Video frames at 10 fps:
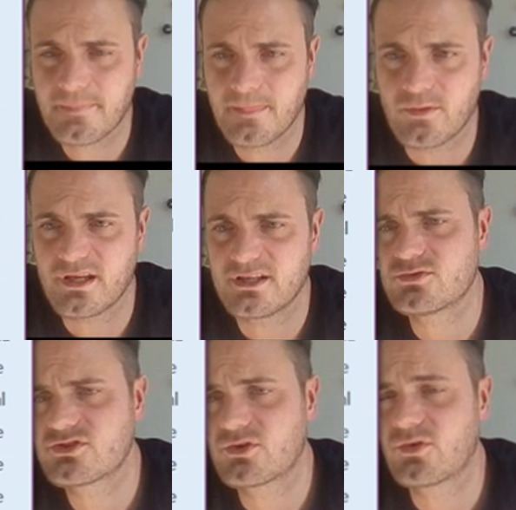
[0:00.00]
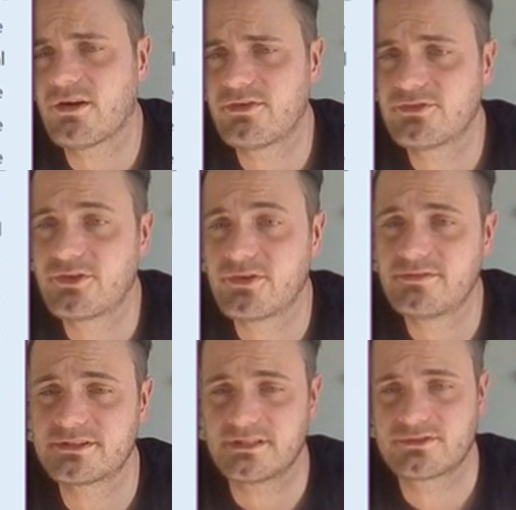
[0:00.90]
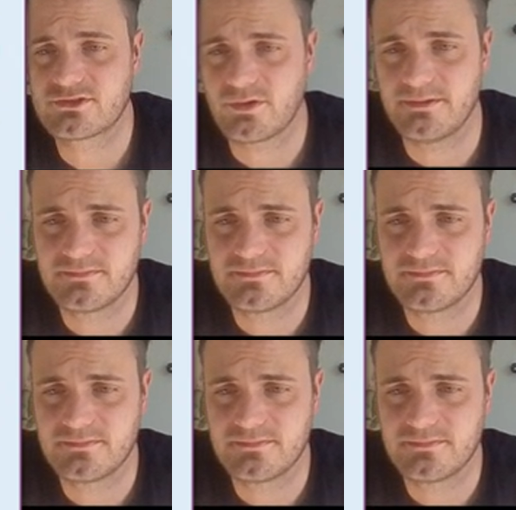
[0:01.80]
Okay, use the graph of derivative. Sorry.